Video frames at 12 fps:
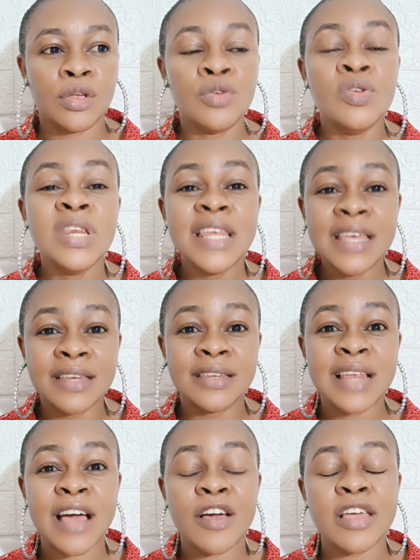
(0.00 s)
you need,
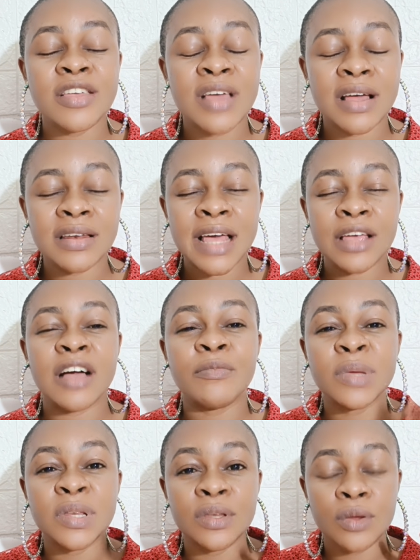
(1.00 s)
that you
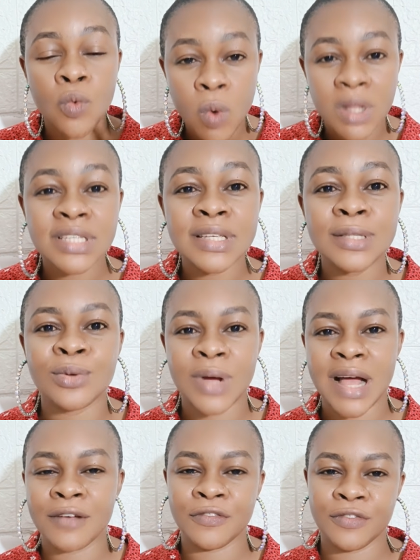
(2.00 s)
have been wanting to
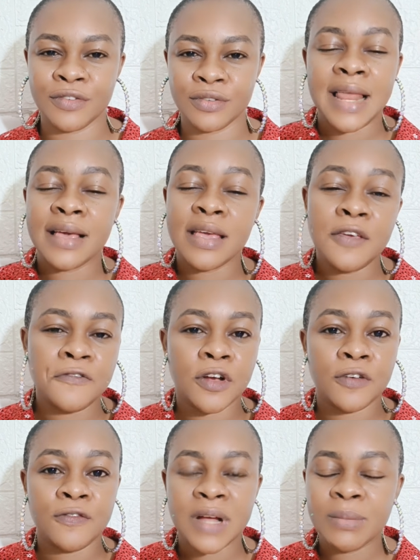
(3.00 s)
have. Like, if
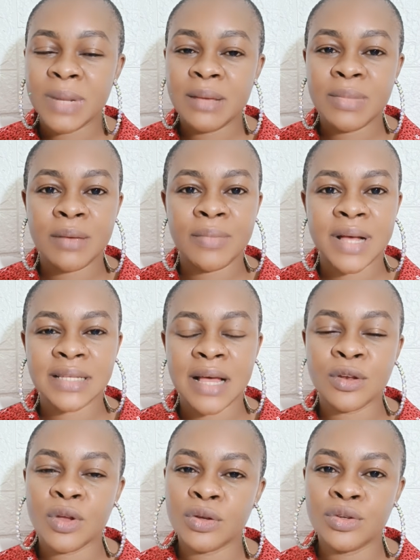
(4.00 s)
your family members
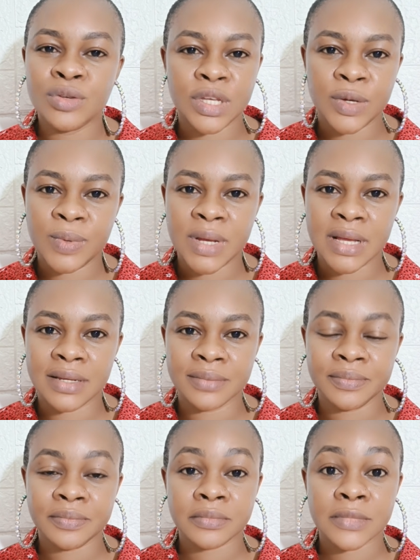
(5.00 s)
are not doing well,
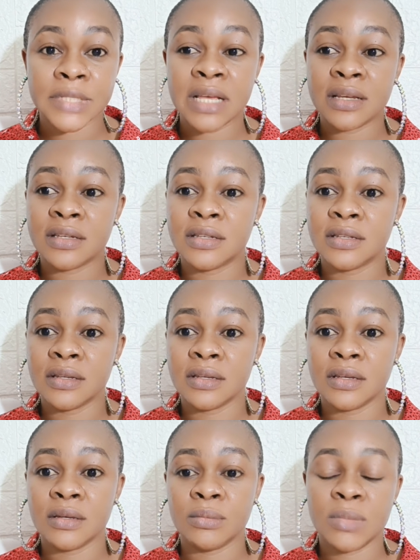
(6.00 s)
and
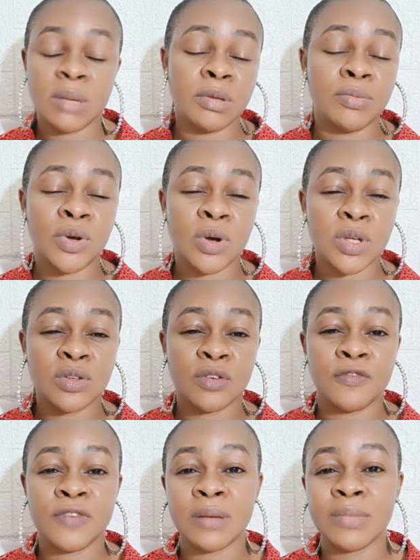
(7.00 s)
maybe because
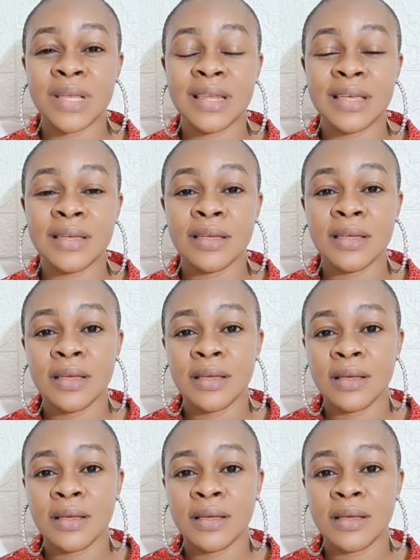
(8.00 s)
of family